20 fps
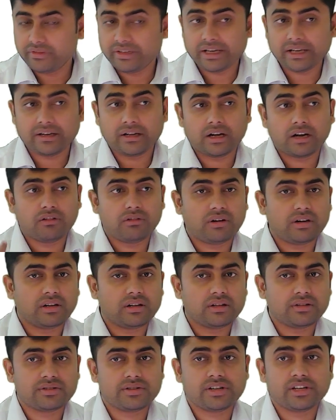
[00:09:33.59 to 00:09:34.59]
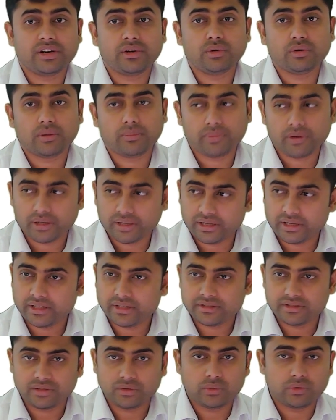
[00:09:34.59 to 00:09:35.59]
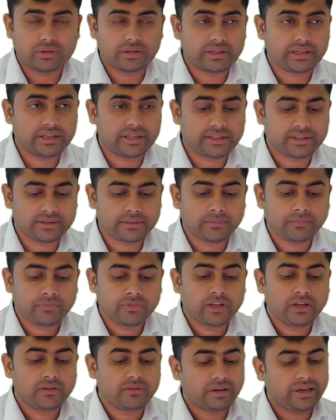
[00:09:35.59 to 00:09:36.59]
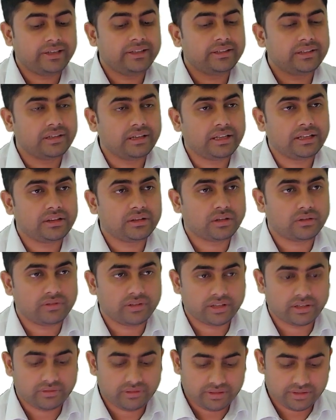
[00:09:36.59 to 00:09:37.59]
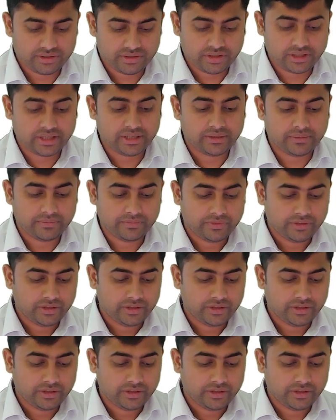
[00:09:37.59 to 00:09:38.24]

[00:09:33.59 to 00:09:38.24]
We can convert the string into uppercase, lowercase, find the length of a given string,